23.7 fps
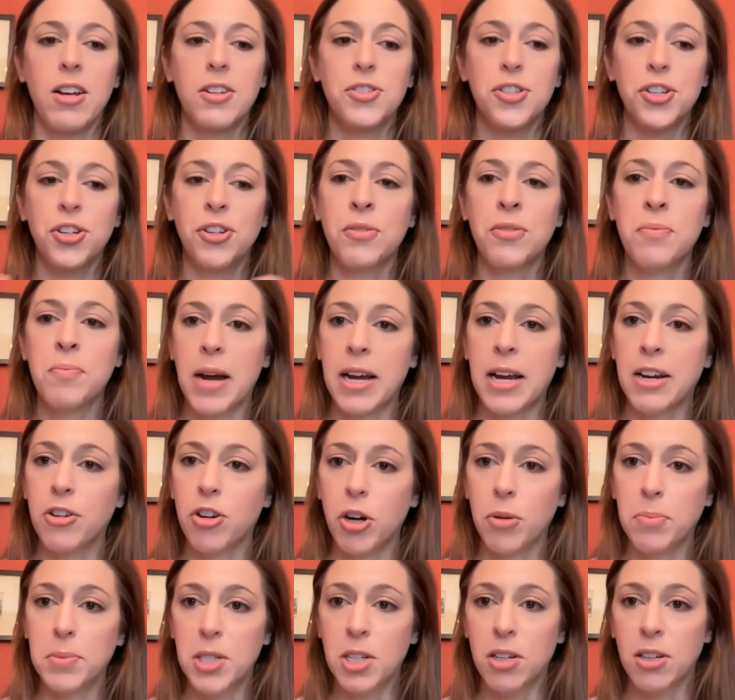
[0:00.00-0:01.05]
certain
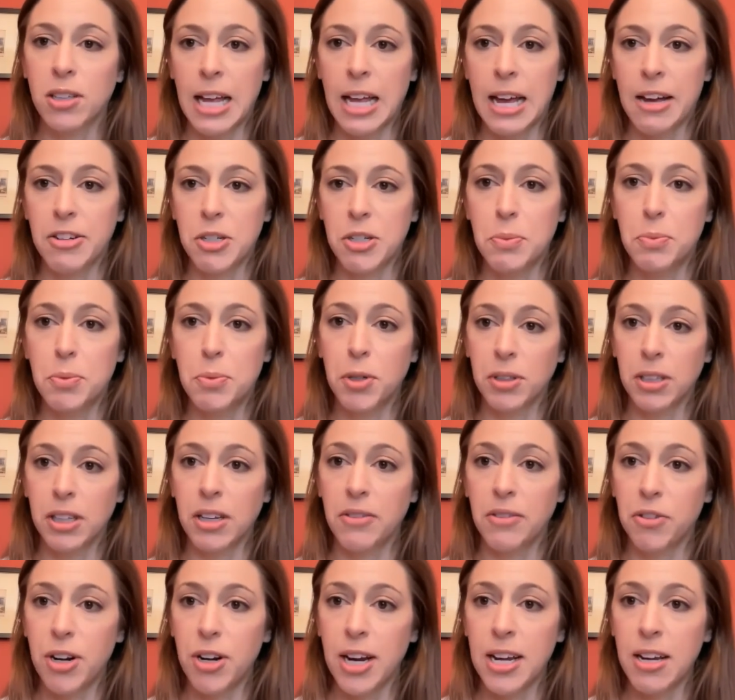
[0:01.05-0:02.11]
microbes are allowed to
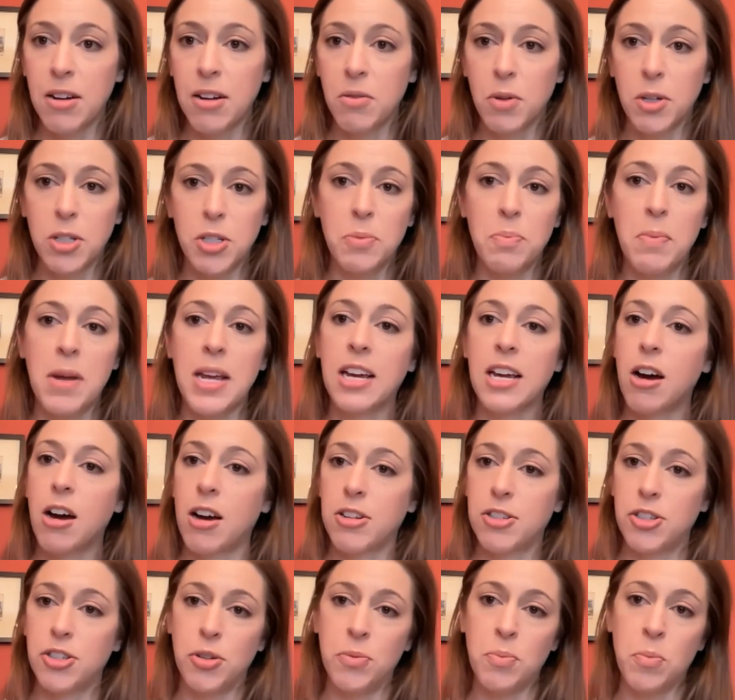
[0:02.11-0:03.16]
proliferate, which may
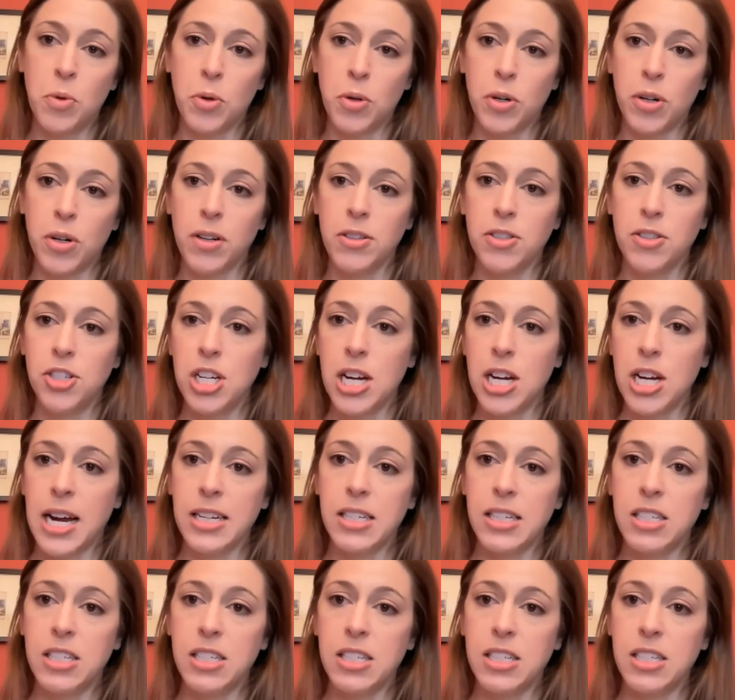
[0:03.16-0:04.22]
cause you more GI
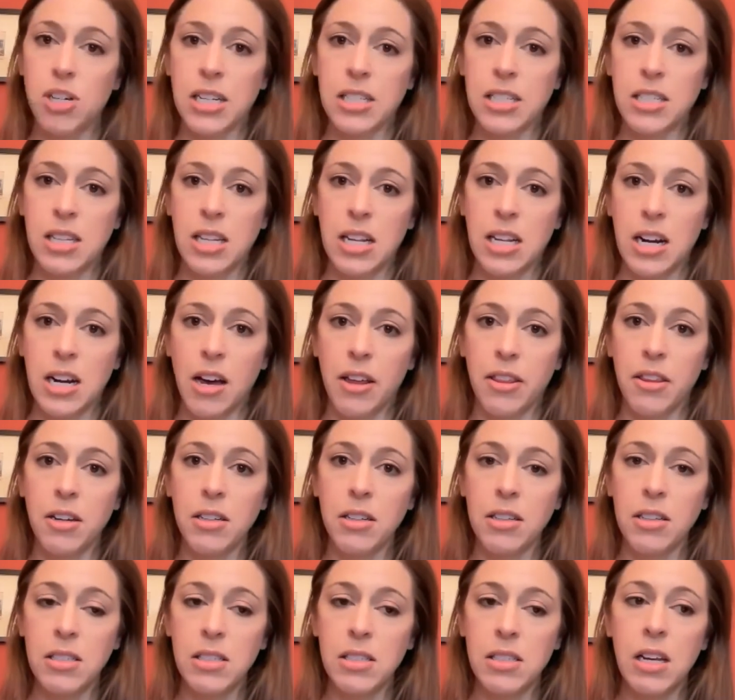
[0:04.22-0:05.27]
distress than
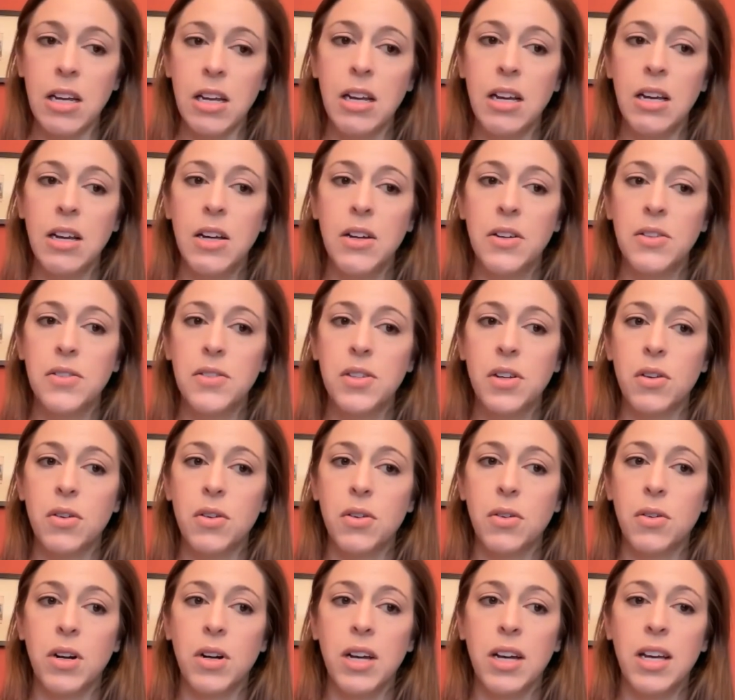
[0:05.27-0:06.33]
others.
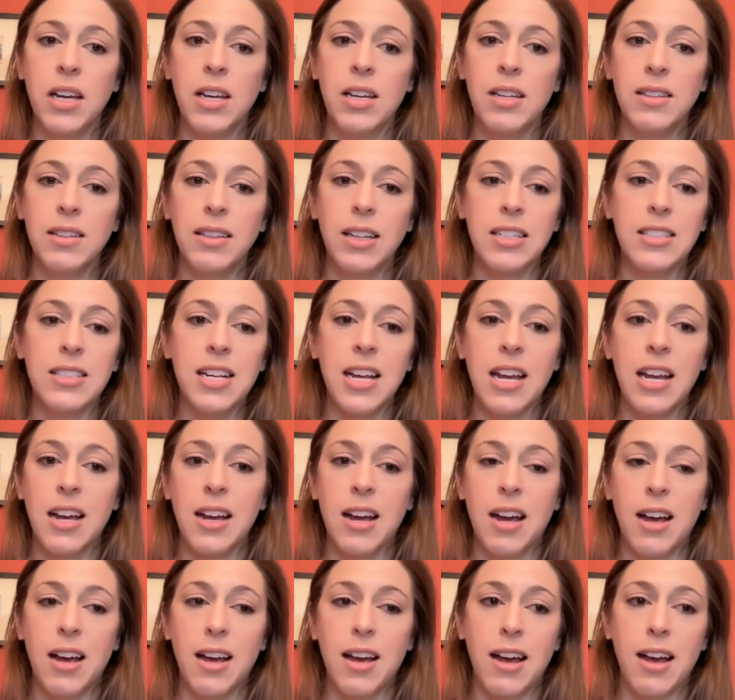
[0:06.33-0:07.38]
So let's
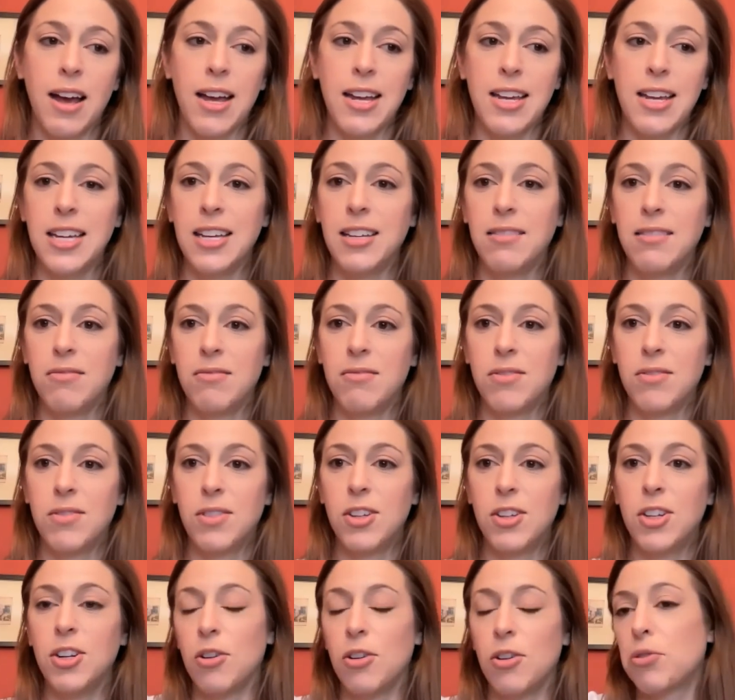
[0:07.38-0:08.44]
say I eat,
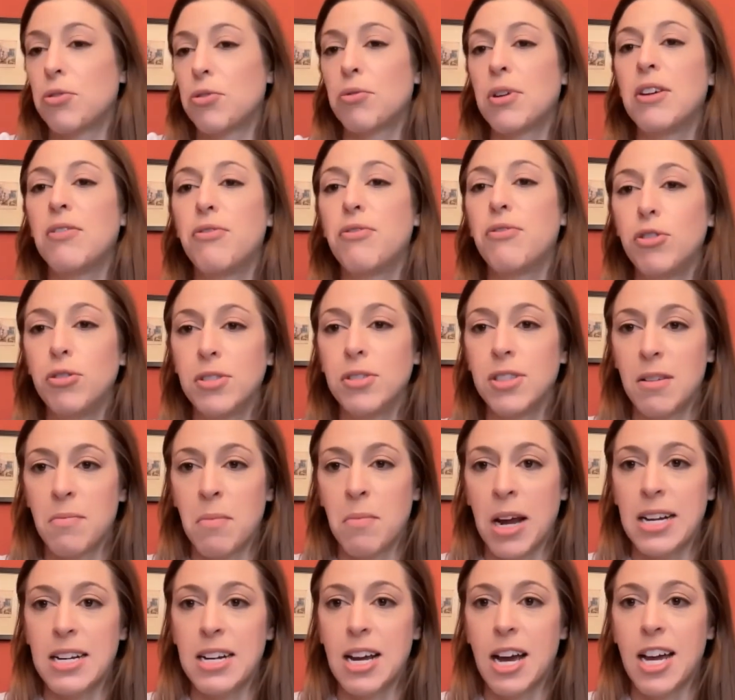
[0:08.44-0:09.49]
3 foods in
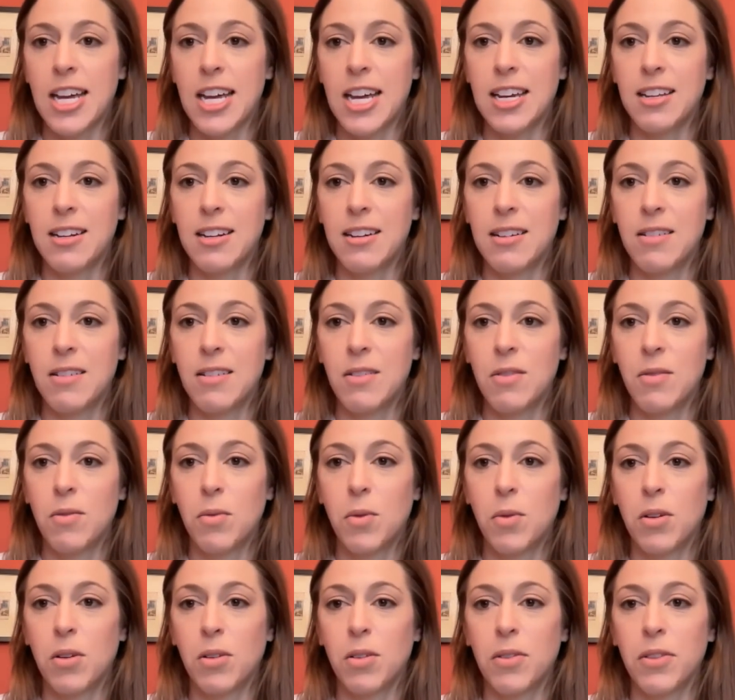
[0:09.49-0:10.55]
my diet.
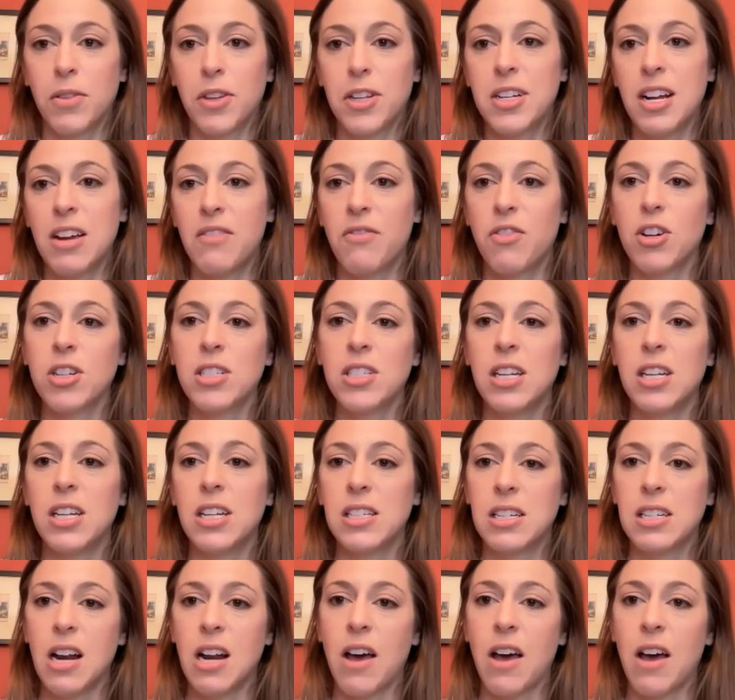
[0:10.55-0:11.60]
Well, the diversity
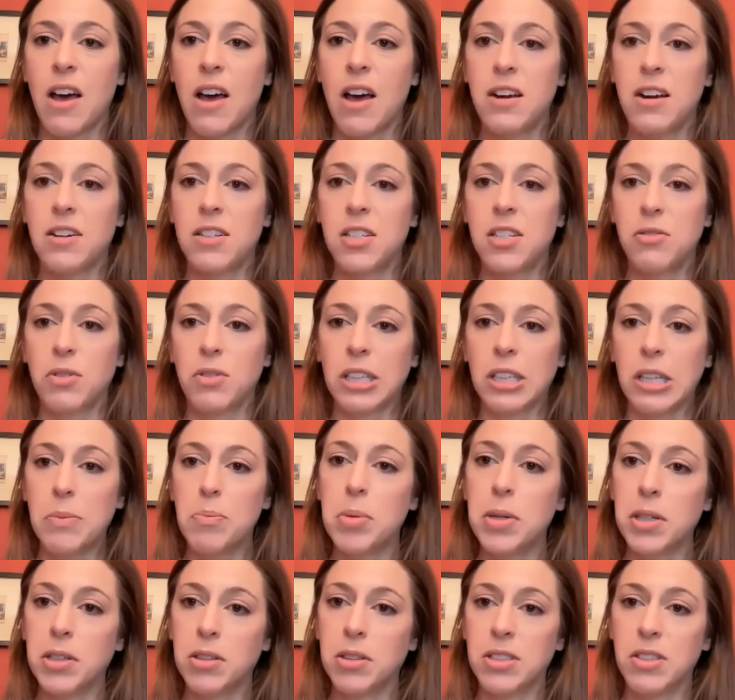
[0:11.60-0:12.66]
is not there to really
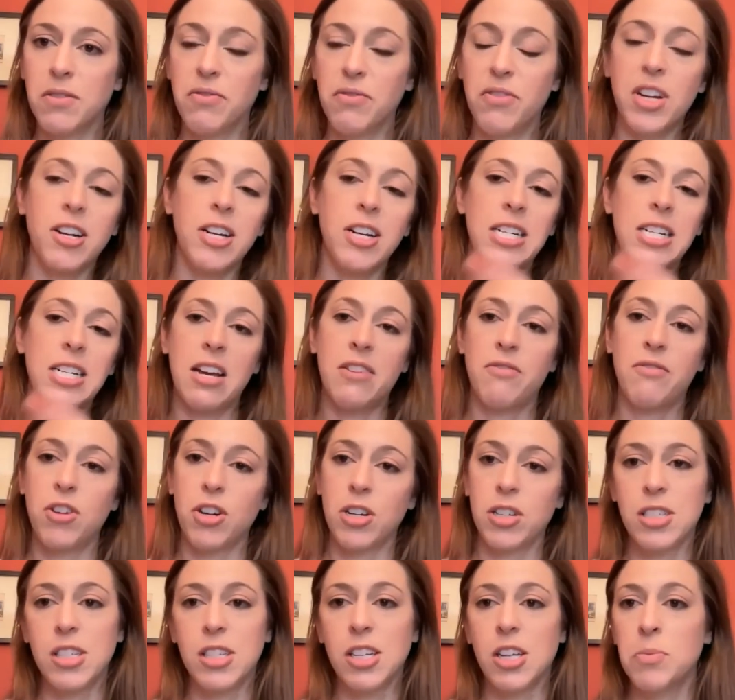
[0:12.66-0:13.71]
build a very
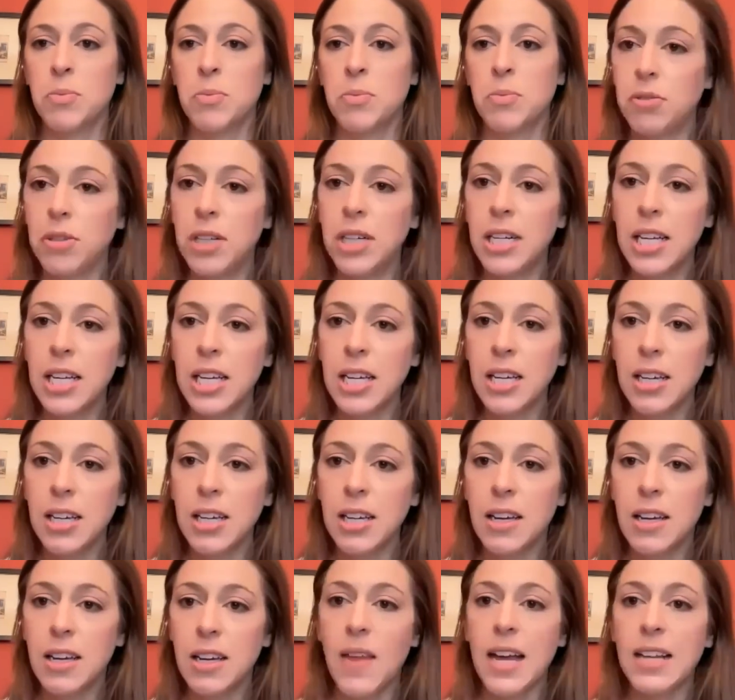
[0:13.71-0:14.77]
diverse community,
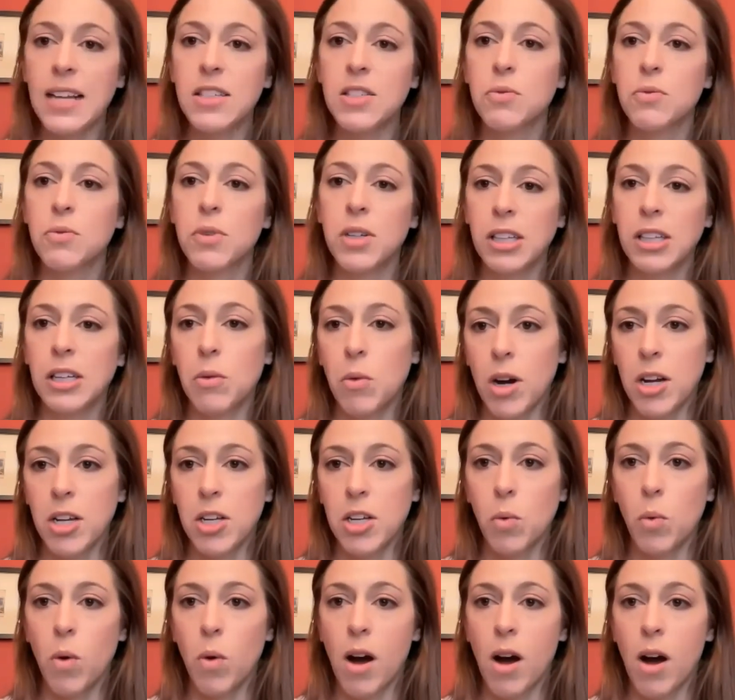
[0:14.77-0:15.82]
and that's really what
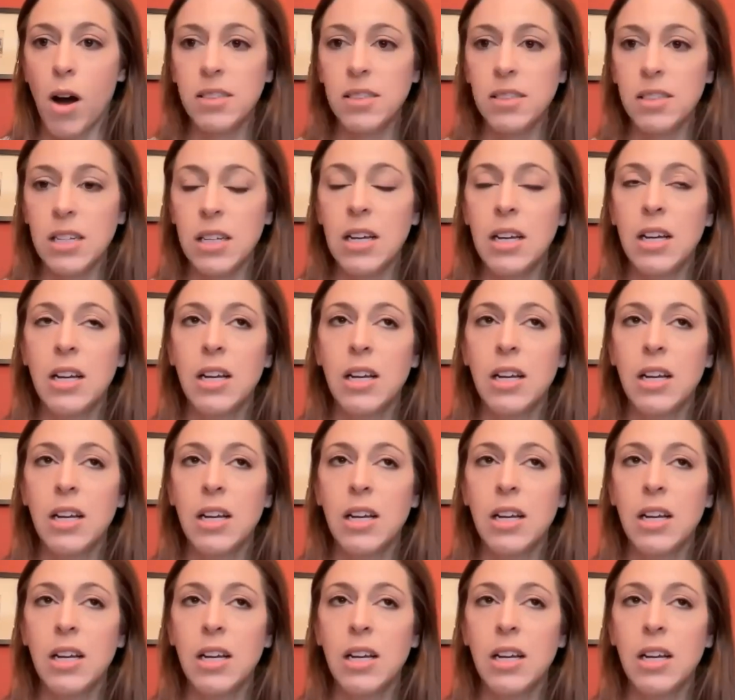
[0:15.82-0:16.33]
you want.